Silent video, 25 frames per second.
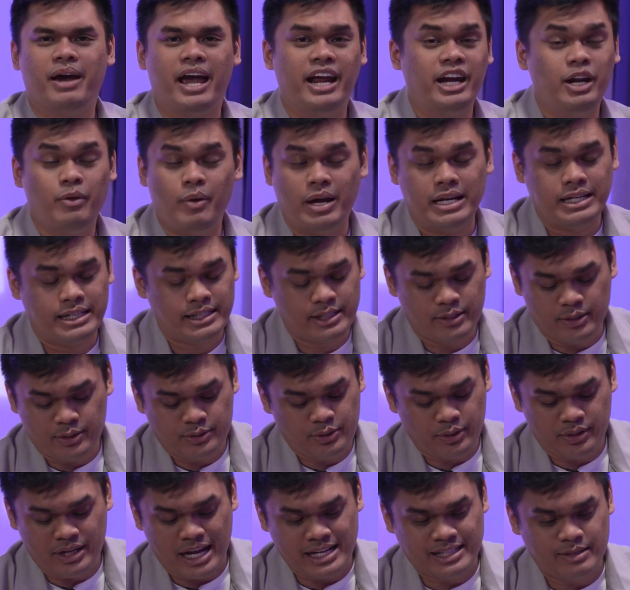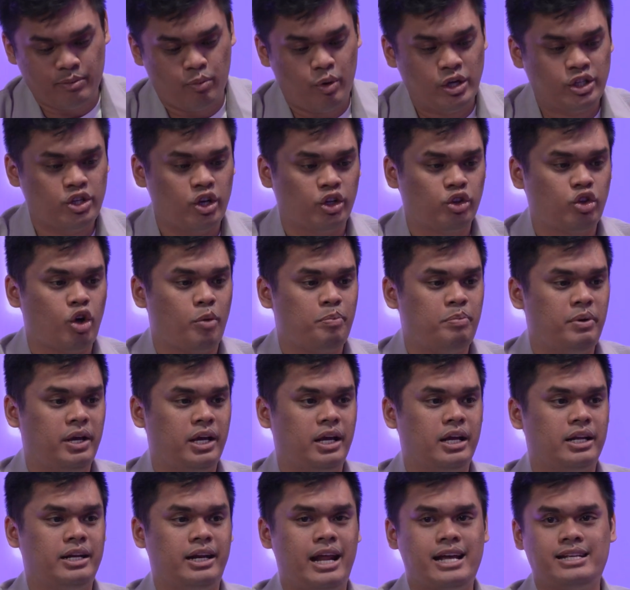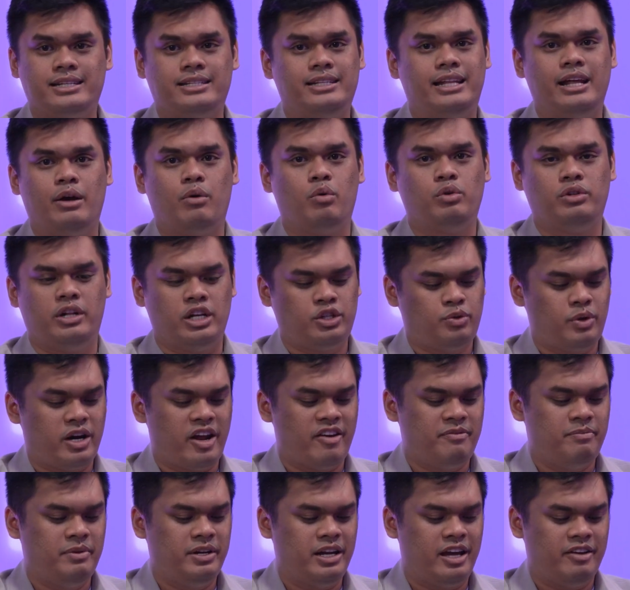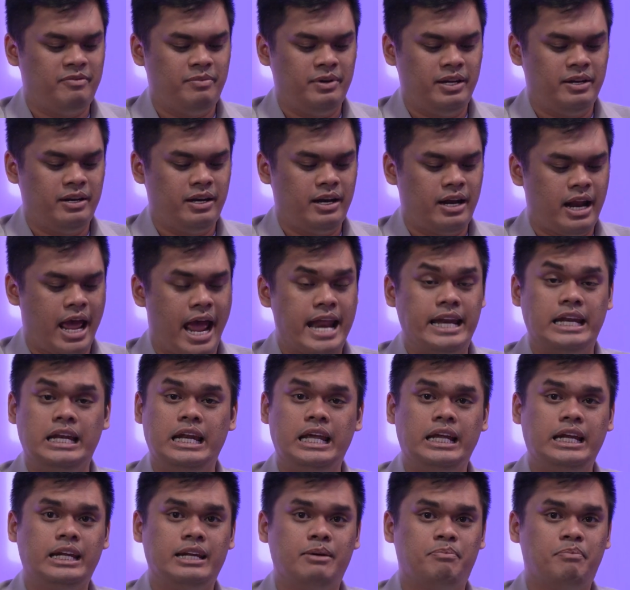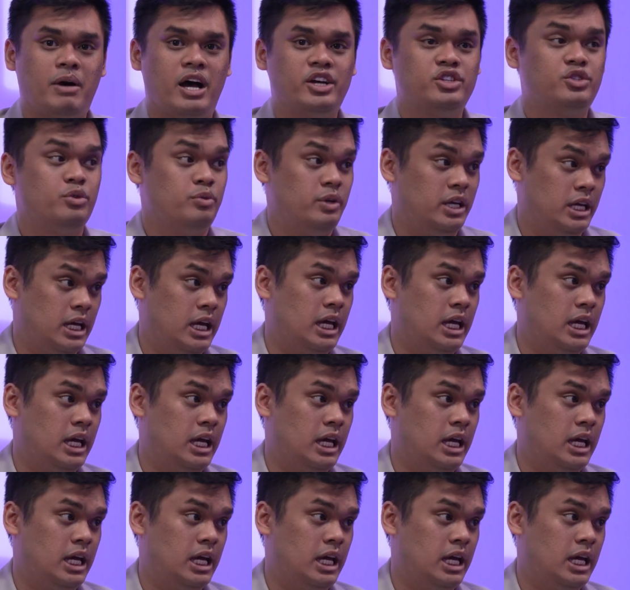anyways, so that's the Buisong topic. That's what I've been handling the past week.